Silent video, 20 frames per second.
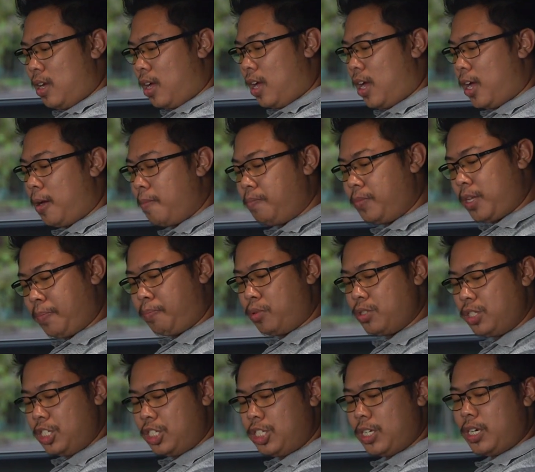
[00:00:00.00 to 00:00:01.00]
The
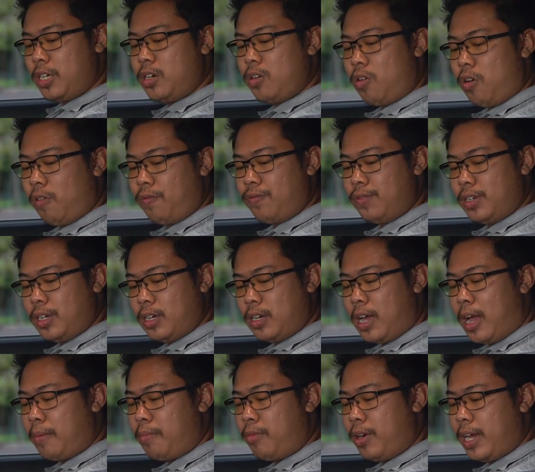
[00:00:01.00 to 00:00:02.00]
position of the
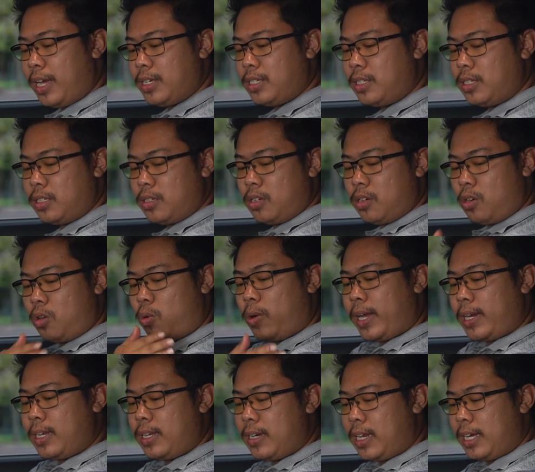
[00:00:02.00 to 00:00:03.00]
armrest,
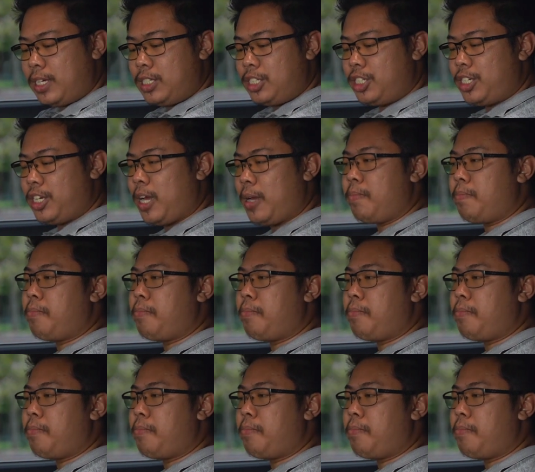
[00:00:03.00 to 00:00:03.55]
quite a nice shape.